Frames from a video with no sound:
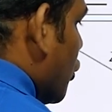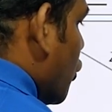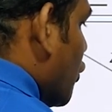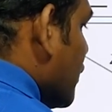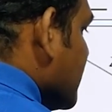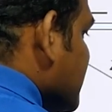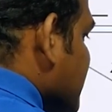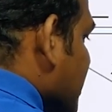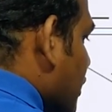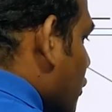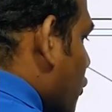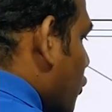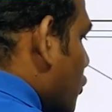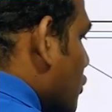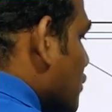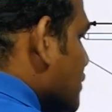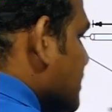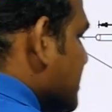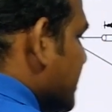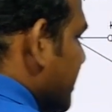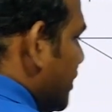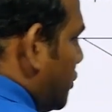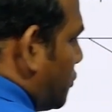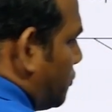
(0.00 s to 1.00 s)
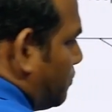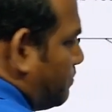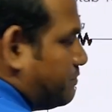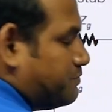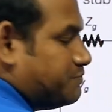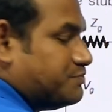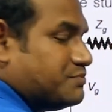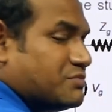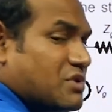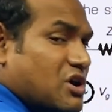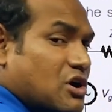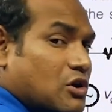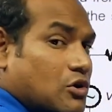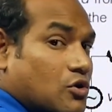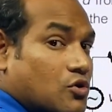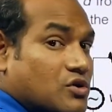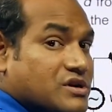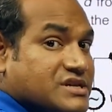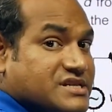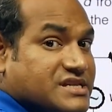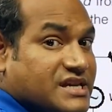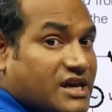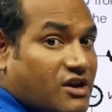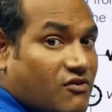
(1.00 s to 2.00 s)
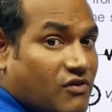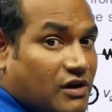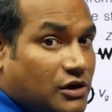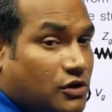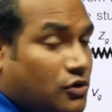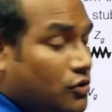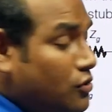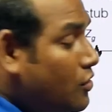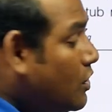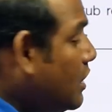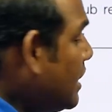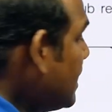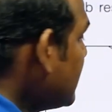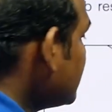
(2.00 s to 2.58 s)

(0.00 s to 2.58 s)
load is equal to 0 load is equal to